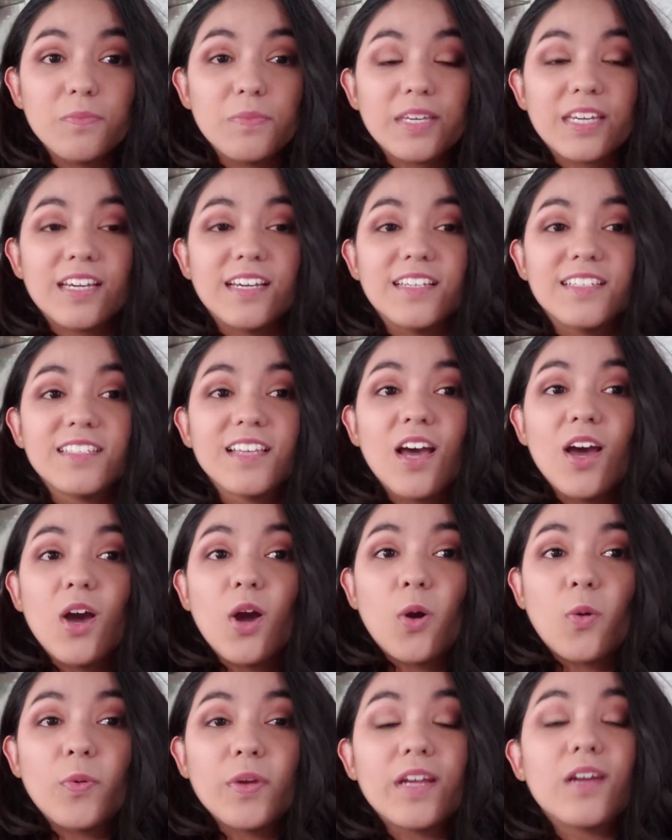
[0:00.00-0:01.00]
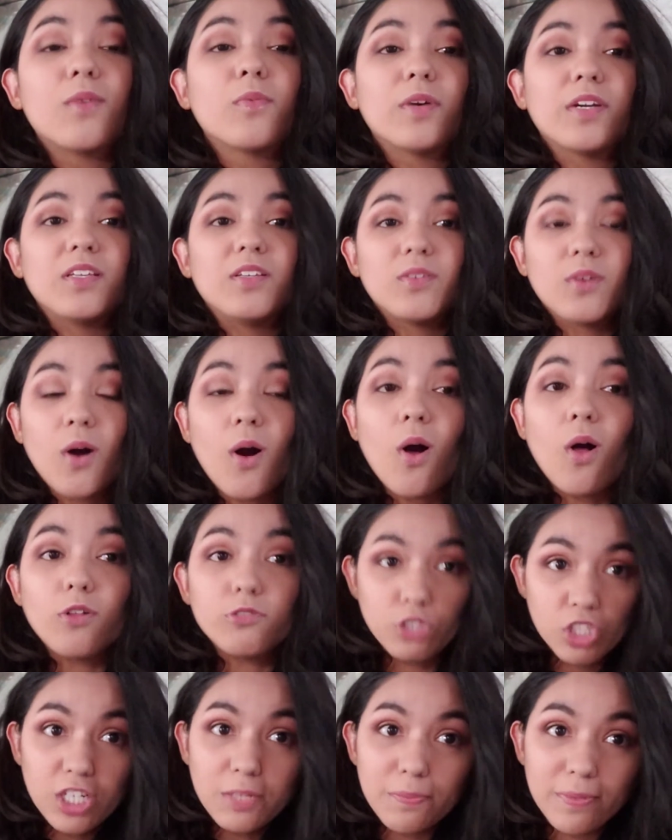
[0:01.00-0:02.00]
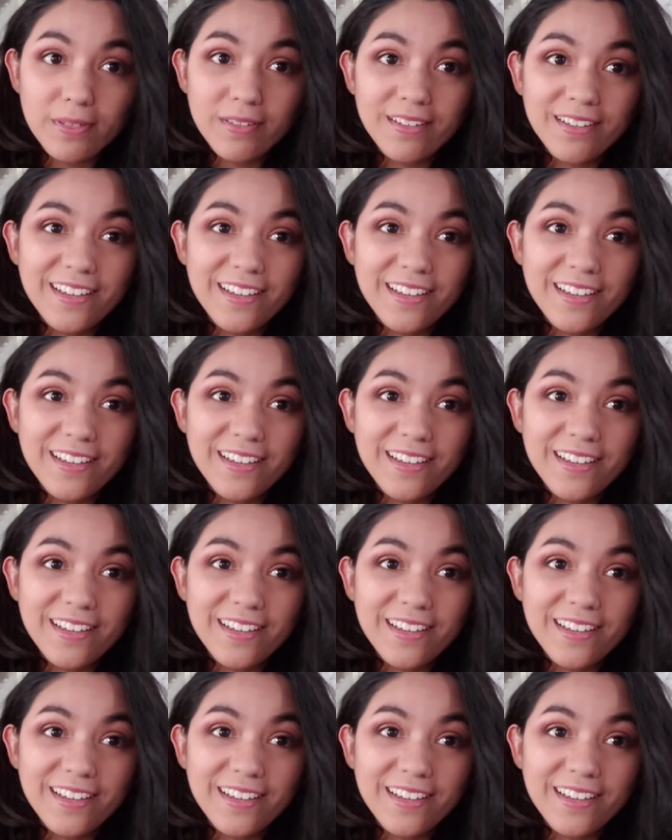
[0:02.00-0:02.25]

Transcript: because we are what you call cheap.